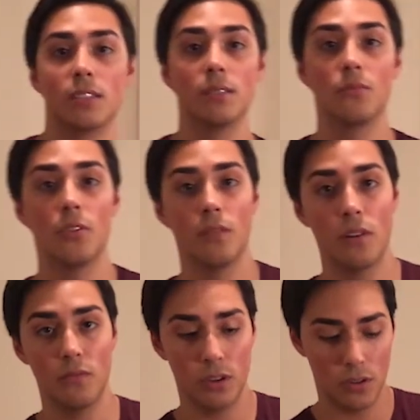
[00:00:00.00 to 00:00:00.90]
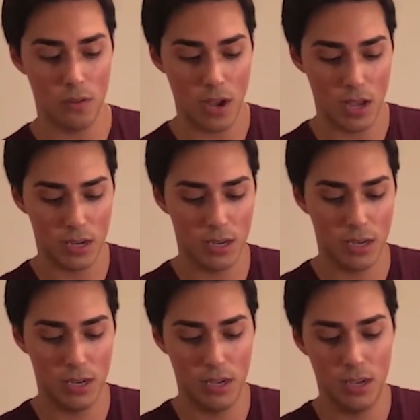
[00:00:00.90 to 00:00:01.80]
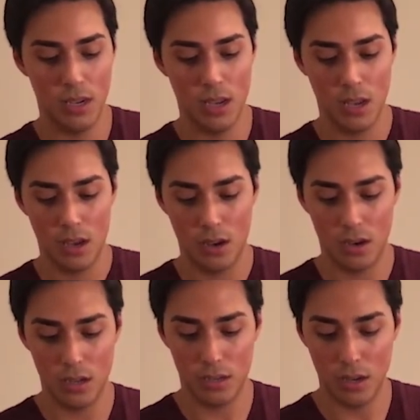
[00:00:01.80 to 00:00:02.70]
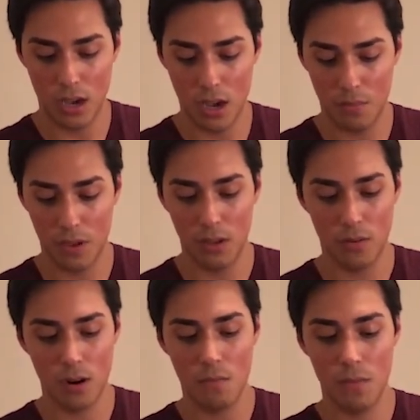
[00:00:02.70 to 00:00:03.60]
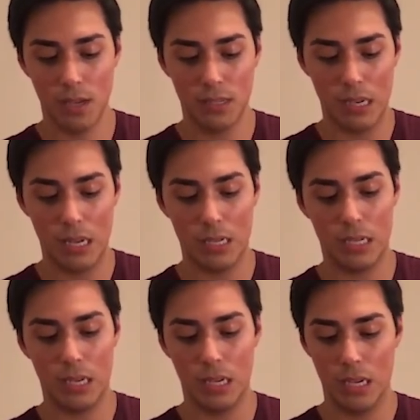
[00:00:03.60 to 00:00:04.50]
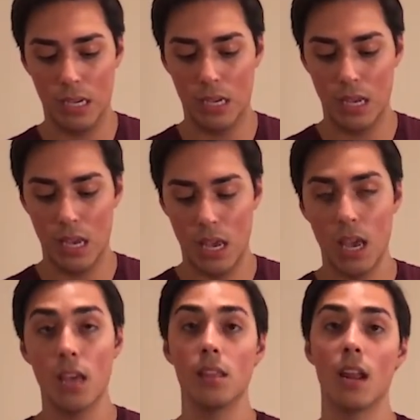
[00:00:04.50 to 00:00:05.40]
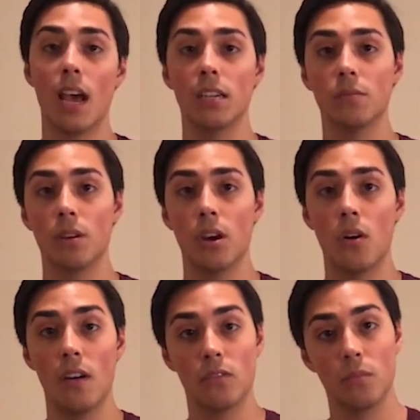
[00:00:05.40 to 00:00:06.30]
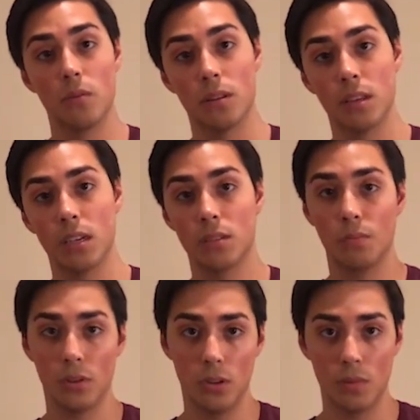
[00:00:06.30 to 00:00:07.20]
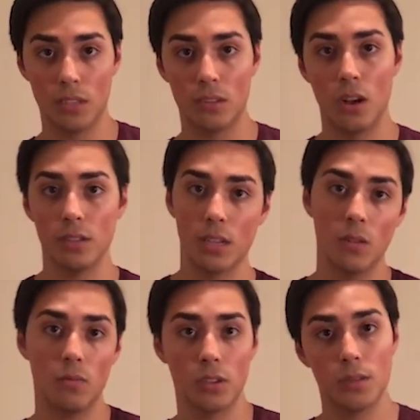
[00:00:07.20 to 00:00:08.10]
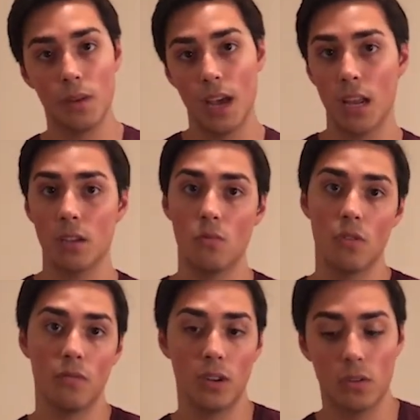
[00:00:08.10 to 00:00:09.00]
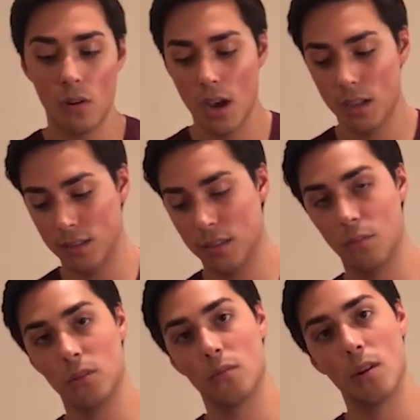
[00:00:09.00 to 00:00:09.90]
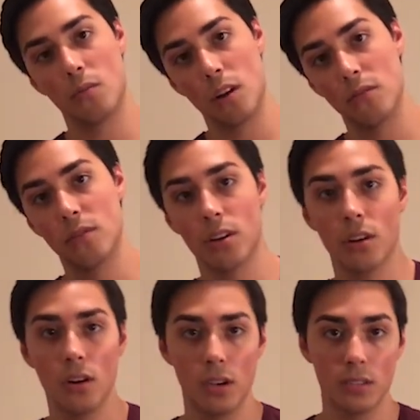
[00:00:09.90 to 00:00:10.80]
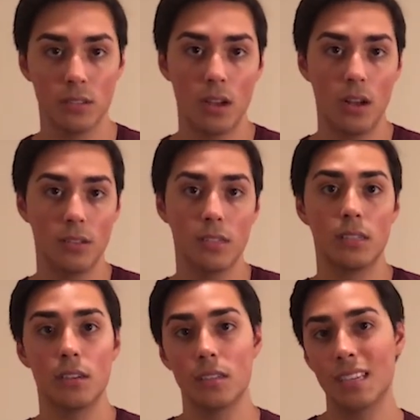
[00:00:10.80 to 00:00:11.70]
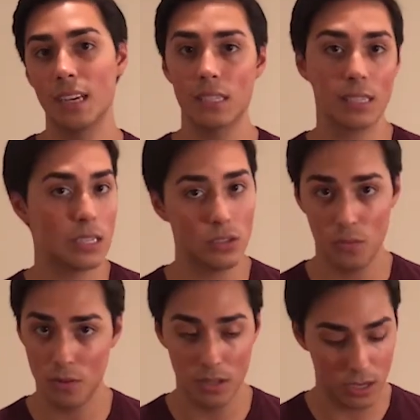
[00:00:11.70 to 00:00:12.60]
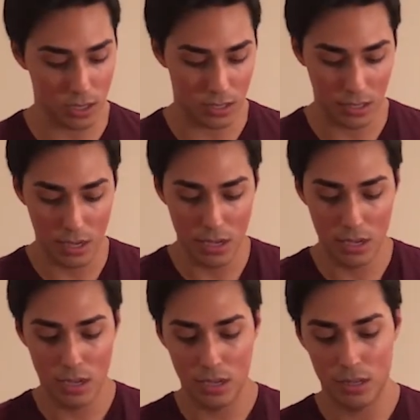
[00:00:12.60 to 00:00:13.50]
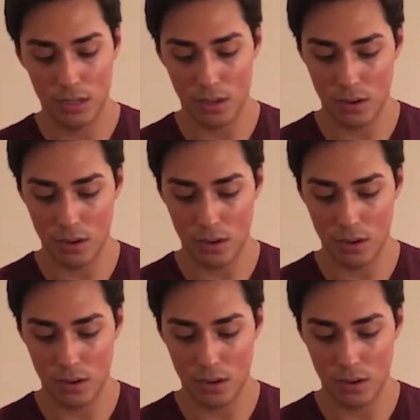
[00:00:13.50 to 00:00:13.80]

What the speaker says: some more of our vinaigrette on top, and then we're gonna mix it. And then as we go, after we put this, put a little bit of salt, and we'll just be adding more vinaigrette, some of the red wine vinegar, and salt until it tastes super delicious. So,